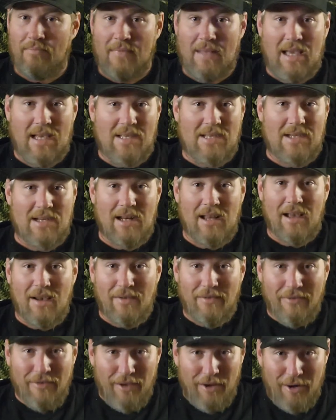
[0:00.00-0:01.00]
That's
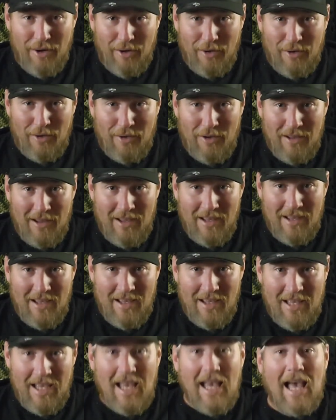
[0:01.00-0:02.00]
enough, you know.
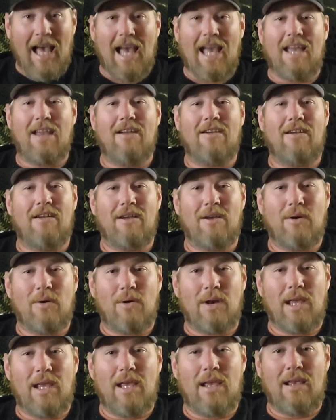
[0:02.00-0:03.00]
I hear you,
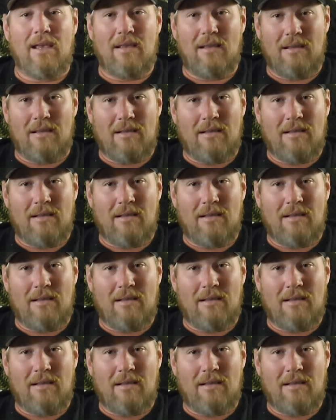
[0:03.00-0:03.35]
Cody.